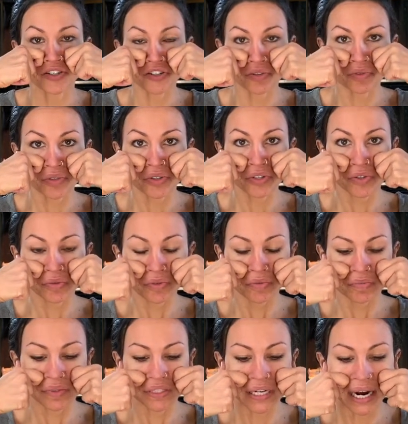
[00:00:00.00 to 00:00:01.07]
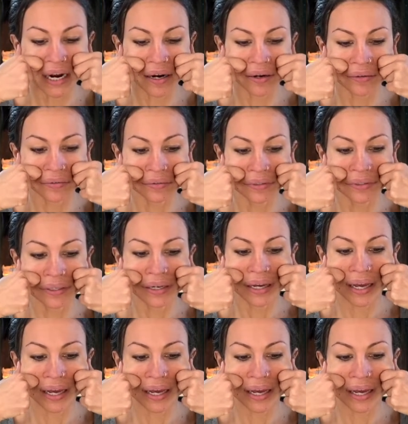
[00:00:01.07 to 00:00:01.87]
So we're going to swoop down